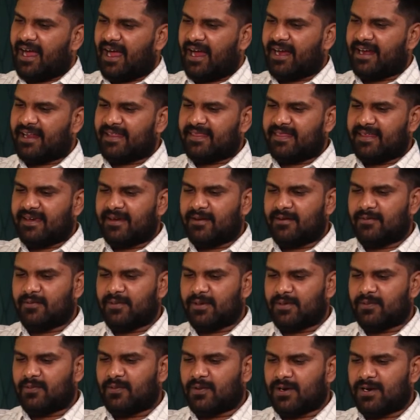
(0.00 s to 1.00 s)
And I think
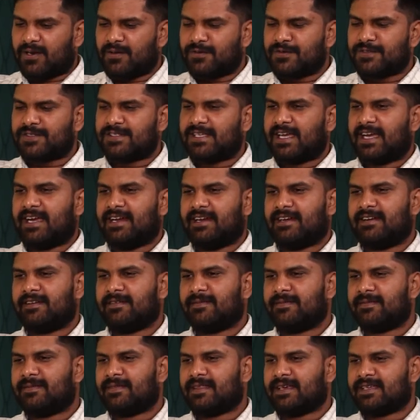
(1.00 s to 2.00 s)
with what you
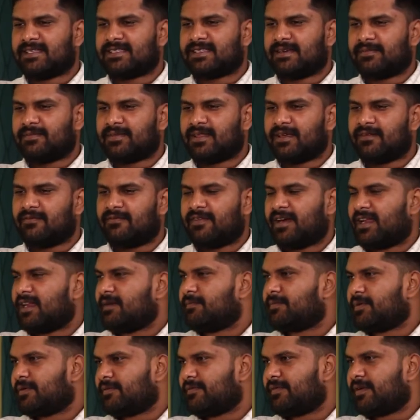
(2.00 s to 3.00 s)
said, there's something
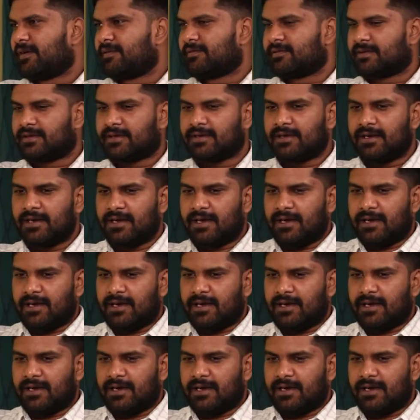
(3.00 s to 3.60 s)
very profound.